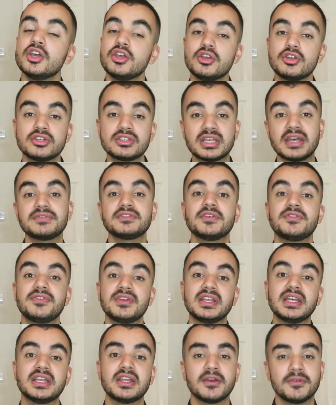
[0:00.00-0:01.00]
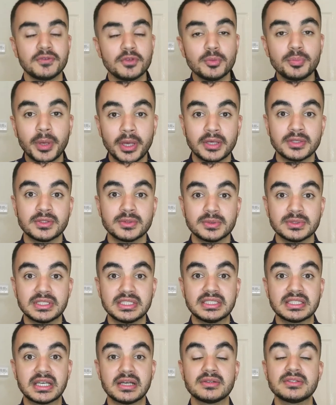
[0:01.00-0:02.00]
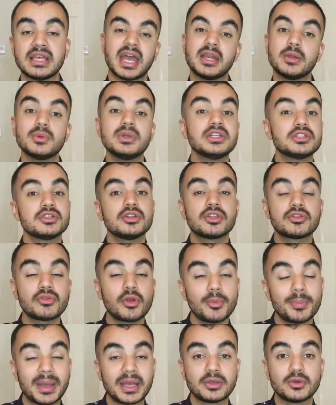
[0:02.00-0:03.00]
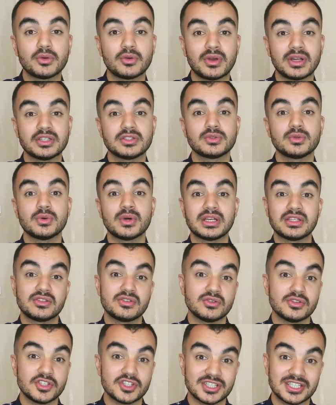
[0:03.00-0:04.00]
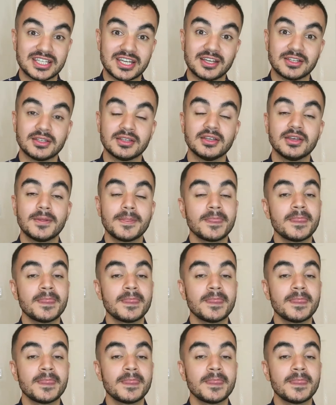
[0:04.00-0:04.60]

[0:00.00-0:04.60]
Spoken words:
You just have to fill in a few personal details and it will literally throw back your credit score as soon as you're done.